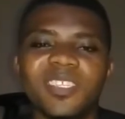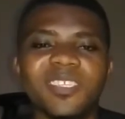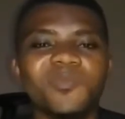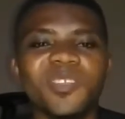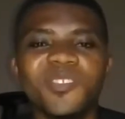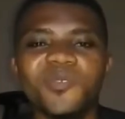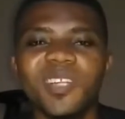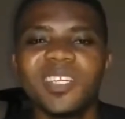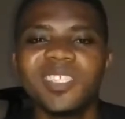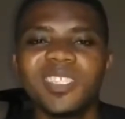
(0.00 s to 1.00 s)
It means you will
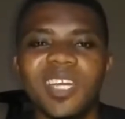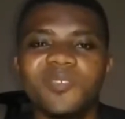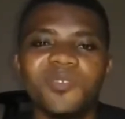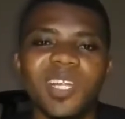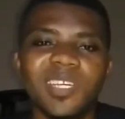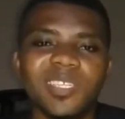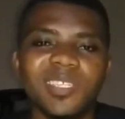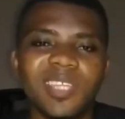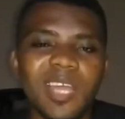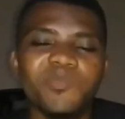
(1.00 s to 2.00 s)
not share it for
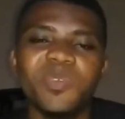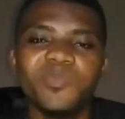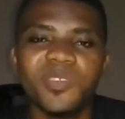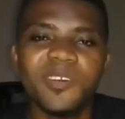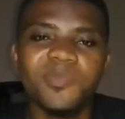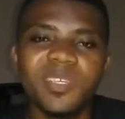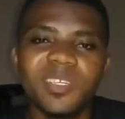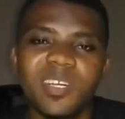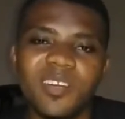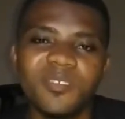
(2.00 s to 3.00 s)
like 10 people that will
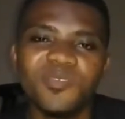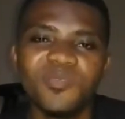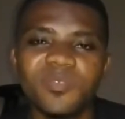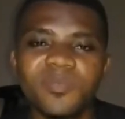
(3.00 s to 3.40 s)
be around you.